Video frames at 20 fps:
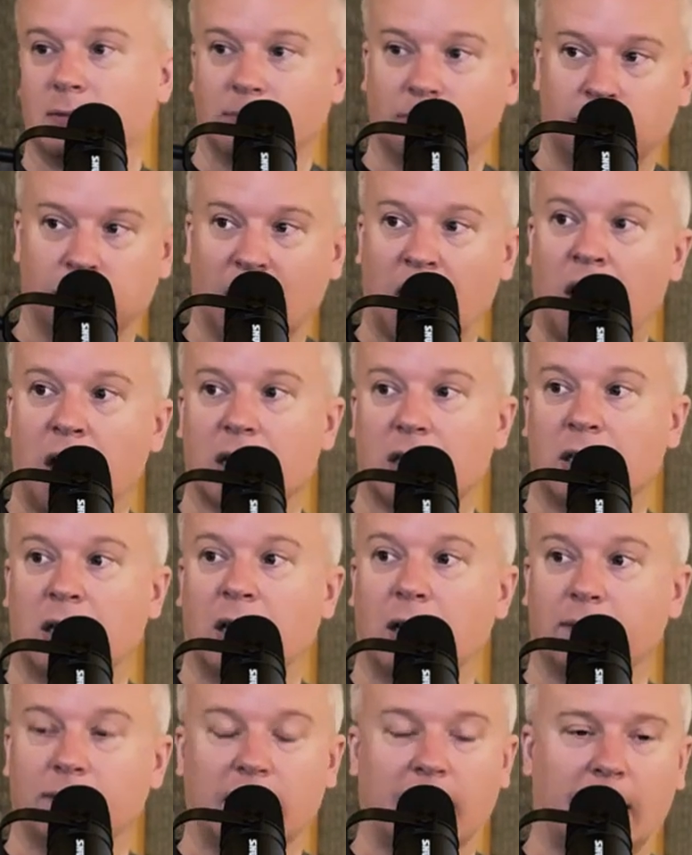blocked
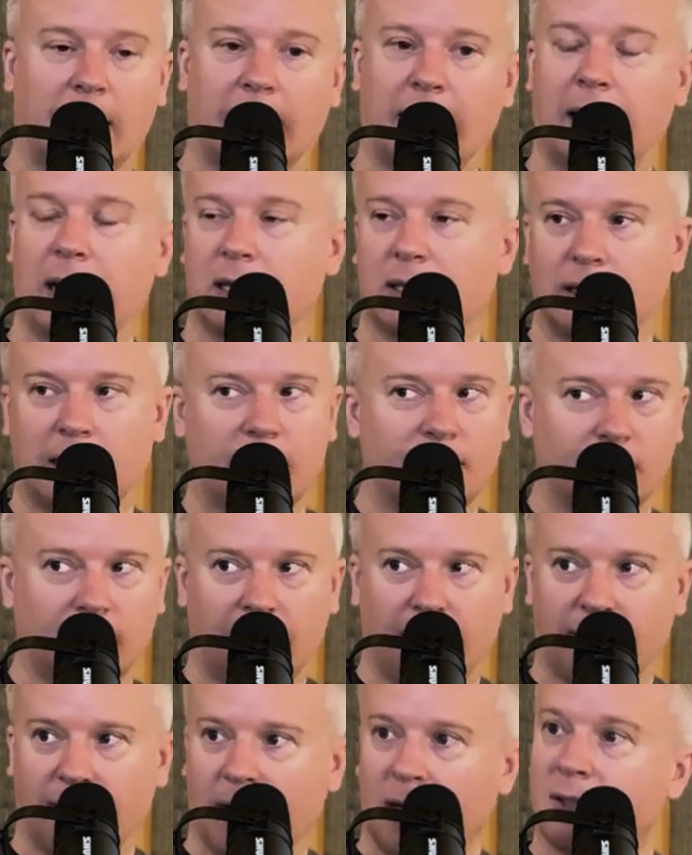off. Like, I can't schedule
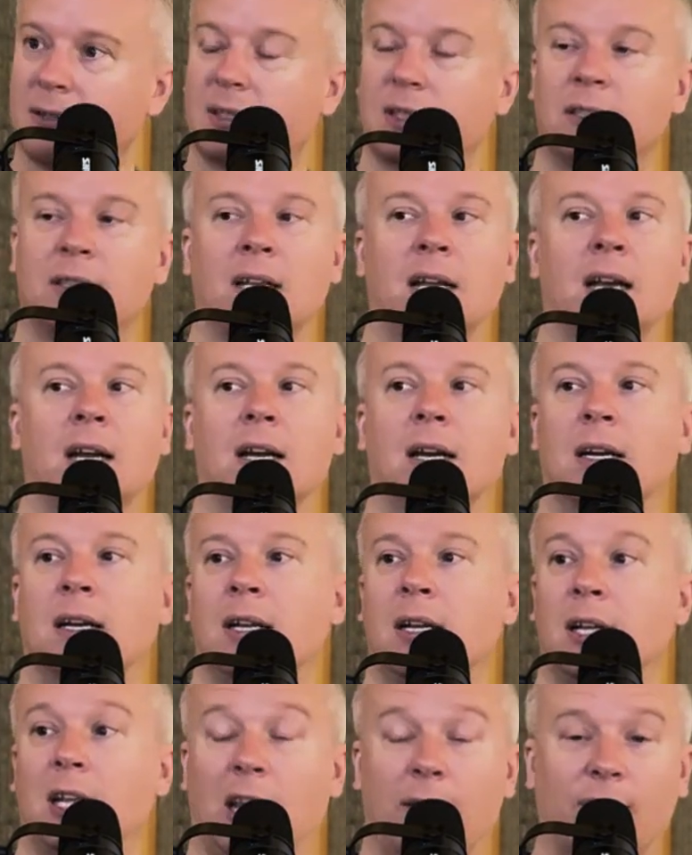anything else in there.
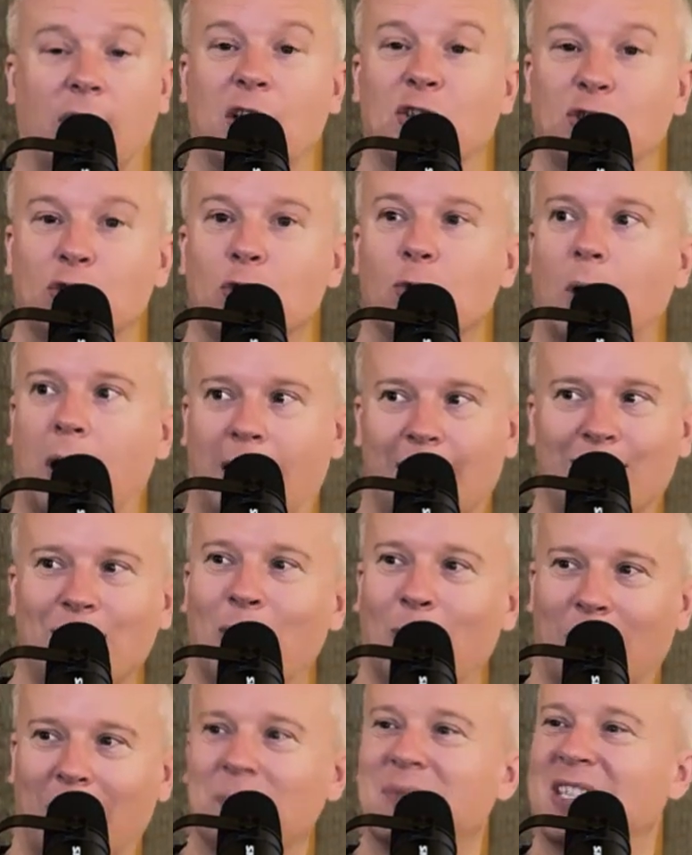If I do, I
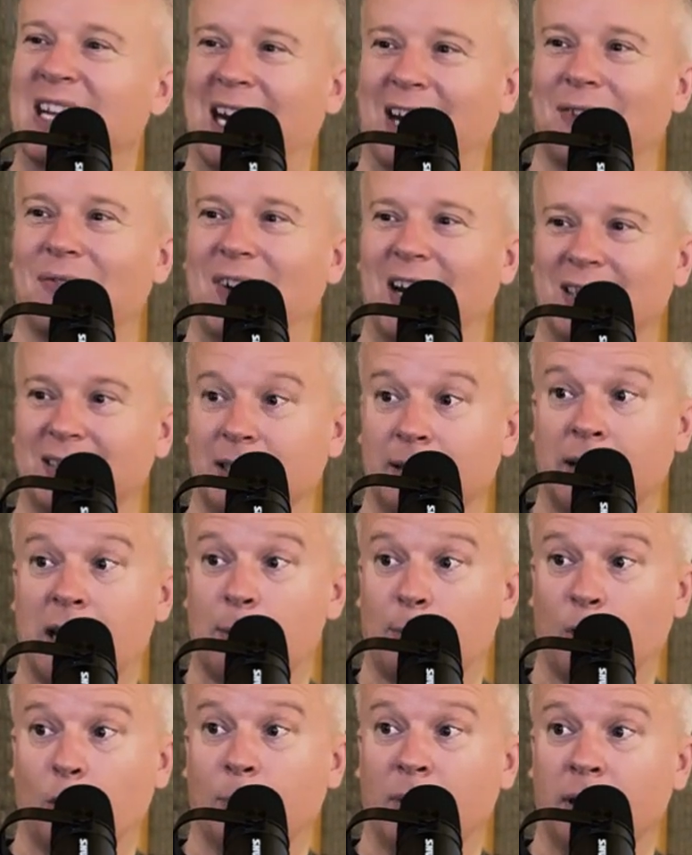know I'm sacrificing
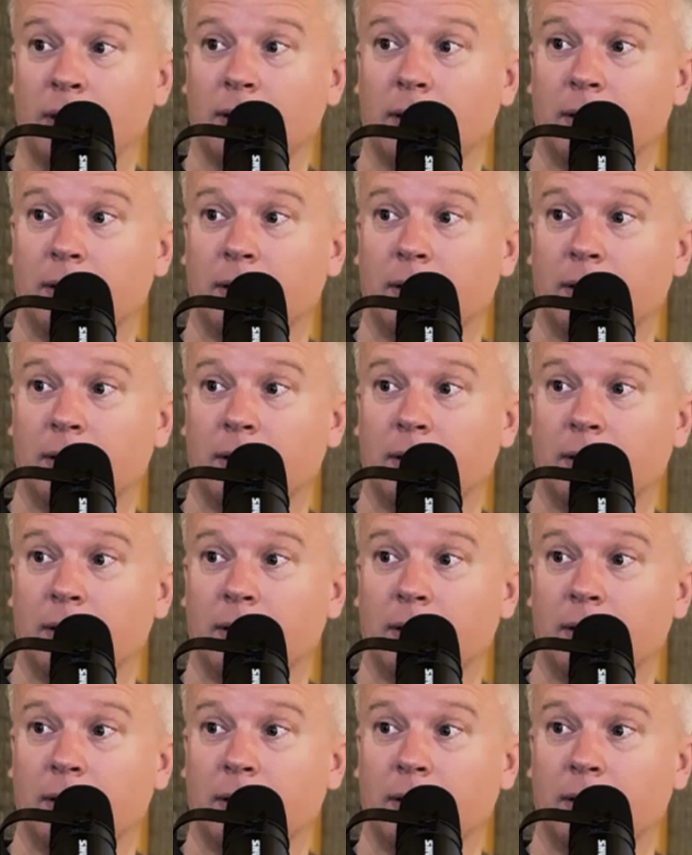that moment.